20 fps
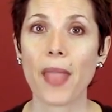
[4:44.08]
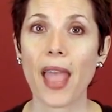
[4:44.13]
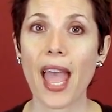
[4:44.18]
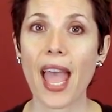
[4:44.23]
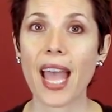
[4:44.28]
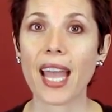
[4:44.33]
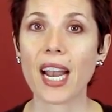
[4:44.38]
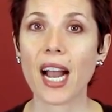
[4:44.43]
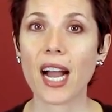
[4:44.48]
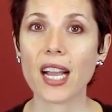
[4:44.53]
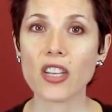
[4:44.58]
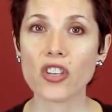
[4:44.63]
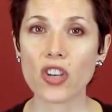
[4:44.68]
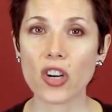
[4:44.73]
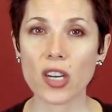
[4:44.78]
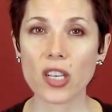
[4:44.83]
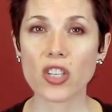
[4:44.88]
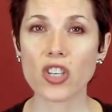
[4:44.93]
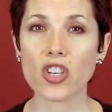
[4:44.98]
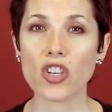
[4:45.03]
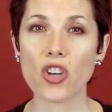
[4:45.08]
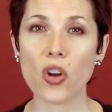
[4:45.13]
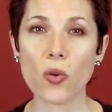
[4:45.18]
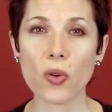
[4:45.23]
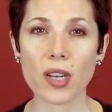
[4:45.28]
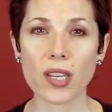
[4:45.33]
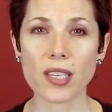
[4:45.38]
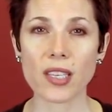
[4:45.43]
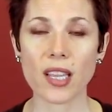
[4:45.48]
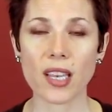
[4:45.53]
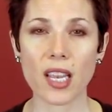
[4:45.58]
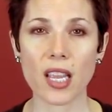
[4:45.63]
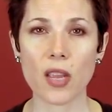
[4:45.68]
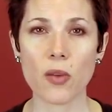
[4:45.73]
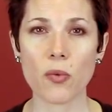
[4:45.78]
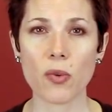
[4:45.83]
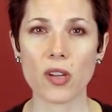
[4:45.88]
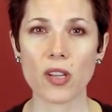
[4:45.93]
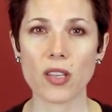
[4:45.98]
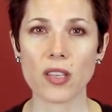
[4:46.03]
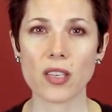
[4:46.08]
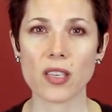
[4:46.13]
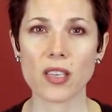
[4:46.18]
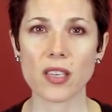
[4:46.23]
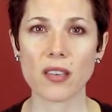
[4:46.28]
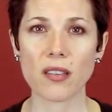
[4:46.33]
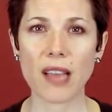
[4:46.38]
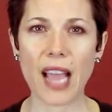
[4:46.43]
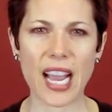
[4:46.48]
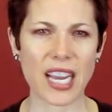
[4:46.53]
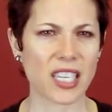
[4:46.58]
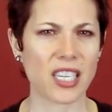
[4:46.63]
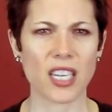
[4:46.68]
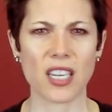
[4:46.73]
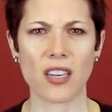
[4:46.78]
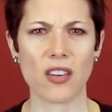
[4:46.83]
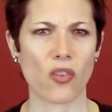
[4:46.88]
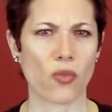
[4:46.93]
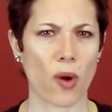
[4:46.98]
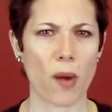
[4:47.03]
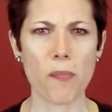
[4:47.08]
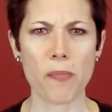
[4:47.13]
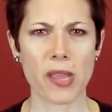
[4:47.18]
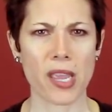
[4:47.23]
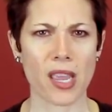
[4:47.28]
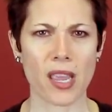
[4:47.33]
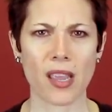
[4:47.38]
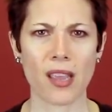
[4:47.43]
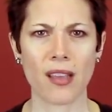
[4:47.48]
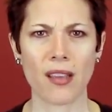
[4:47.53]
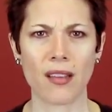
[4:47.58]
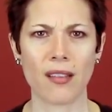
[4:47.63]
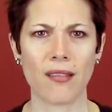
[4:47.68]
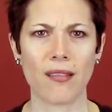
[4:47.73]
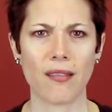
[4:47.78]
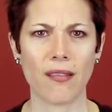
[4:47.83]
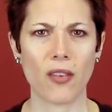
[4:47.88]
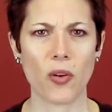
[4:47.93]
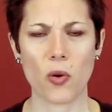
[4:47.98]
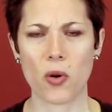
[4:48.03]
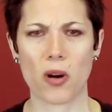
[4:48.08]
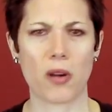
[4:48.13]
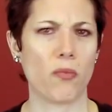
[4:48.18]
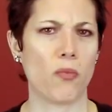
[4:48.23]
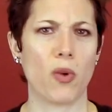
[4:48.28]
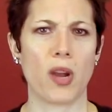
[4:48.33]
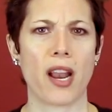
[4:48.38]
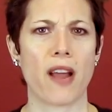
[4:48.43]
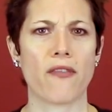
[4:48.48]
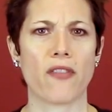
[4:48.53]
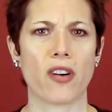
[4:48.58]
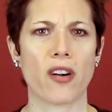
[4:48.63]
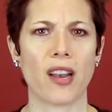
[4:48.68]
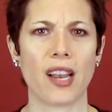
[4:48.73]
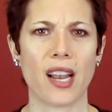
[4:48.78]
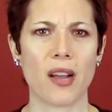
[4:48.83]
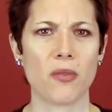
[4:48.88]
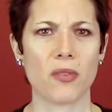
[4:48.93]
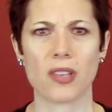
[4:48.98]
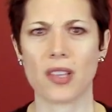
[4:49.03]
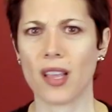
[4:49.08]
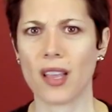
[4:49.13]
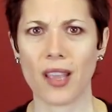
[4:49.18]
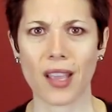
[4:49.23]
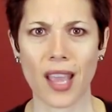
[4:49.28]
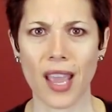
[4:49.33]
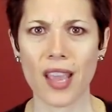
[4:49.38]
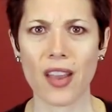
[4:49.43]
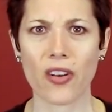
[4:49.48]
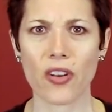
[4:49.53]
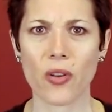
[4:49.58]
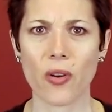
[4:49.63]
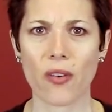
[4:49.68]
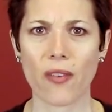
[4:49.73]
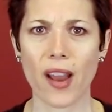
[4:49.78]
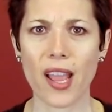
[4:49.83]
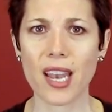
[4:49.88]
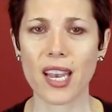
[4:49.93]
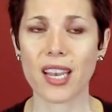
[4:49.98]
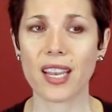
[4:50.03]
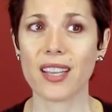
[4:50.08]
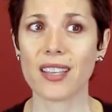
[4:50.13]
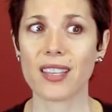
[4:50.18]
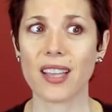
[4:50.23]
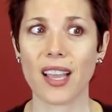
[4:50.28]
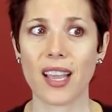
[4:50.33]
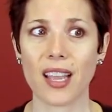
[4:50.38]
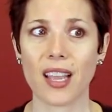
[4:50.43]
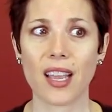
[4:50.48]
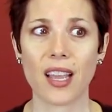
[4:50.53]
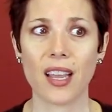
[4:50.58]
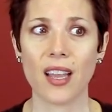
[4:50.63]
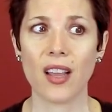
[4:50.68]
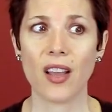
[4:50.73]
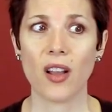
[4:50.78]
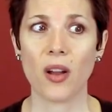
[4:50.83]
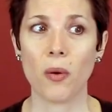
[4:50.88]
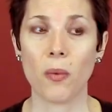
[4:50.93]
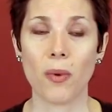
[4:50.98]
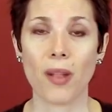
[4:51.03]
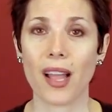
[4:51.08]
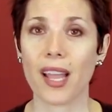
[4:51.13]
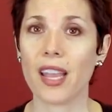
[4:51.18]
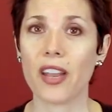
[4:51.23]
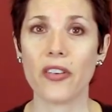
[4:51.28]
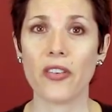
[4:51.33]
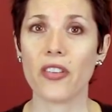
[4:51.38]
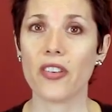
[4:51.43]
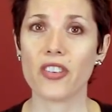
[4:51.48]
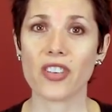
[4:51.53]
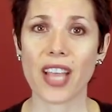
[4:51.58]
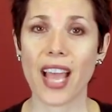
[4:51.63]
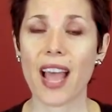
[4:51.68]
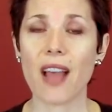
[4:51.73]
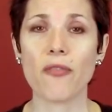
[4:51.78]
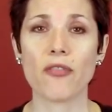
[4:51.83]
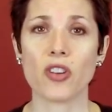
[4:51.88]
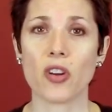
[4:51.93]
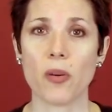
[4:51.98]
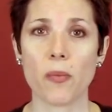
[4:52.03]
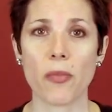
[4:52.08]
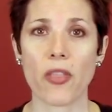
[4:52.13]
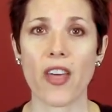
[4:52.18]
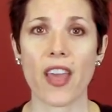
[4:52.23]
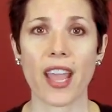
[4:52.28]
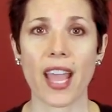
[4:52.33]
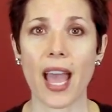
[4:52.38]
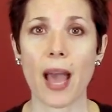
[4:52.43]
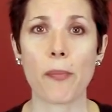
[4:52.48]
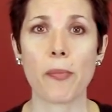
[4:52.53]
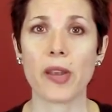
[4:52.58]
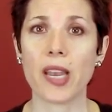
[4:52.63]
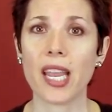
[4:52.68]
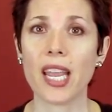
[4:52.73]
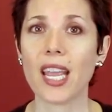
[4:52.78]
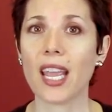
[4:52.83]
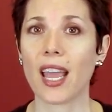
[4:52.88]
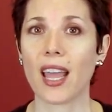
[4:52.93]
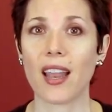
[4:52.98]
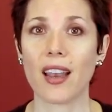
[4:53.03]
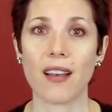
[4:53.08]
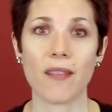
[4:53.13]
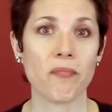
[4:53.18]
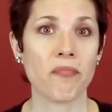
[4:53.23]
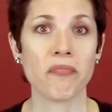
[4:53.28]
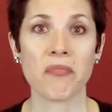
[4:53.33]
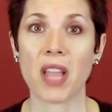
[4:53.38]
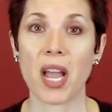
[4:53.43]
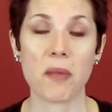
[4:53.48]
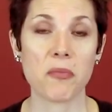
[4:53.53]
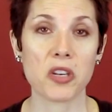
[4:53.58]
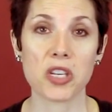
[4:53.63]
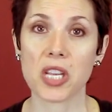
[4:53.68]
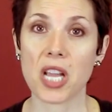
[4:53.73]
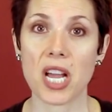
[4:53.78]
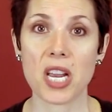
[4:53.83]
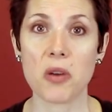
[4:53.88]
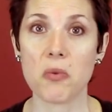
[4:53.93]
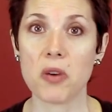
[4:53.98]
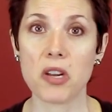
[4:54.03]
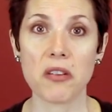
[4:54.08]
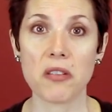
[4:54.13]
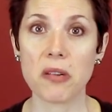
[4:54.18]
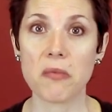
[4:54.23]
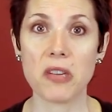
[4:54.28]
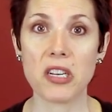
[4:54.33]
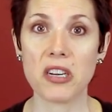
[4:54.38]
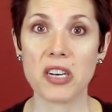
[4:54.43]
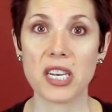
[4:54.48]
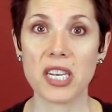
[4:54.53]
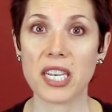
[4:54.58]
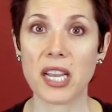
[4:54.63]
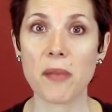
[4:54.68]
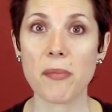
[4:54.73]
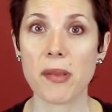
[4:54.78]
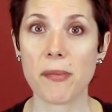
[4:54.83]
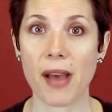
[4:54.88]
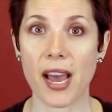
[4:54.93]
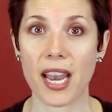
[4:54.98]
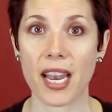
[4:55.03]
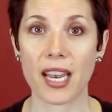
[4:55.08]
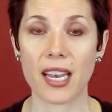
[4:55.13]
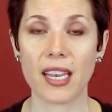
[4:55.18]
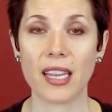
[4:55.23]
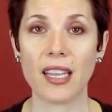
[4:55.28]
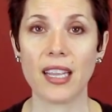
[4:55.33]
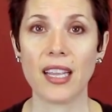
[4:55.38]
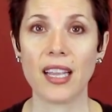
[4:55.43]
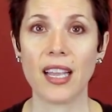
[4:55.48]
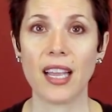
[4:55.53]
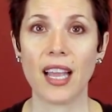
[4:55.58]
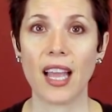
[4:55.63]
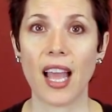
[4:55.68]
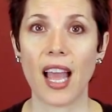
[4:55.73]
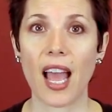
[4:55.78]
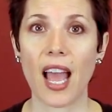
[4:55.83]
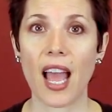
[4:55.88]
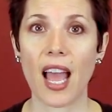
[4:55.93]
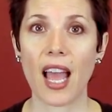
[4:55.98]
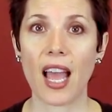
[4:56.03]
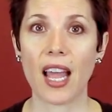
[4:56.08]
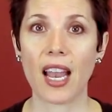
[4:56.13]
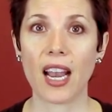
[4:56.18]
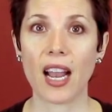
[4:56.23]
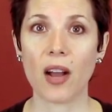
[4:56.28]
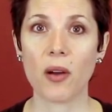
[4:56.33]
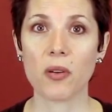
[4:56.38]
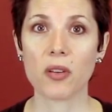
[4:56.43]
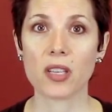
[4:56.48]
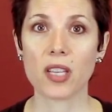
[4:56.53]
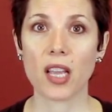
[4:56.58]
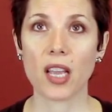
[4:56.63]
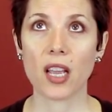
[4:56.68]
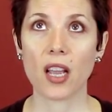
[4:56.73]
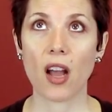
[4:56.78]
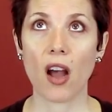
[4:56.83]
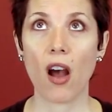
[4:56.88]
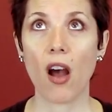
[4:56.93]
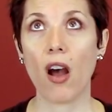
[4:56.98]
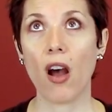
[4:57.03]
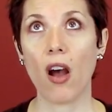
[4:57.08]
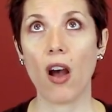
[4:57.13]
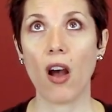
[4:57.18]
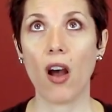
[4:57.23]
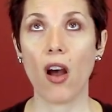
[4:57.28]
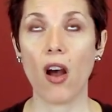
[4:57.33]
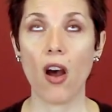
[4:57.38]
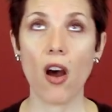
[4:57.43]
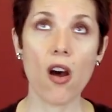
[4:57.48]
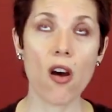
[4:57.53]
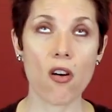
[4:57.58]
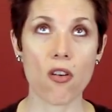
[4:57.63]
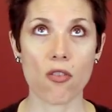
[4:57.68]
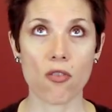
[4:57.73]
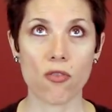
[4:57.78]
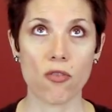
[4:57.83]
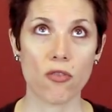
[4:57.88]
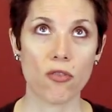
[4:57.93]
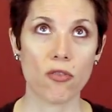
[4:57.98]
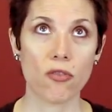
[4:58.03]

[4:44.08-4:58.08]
and i started to notice that he was acting grumpy or whatever and i was like hey are you all right and he's like well i hear there's a half dome thing happening and i'm just kind of wondering when you're going to tell me about it and i was like oh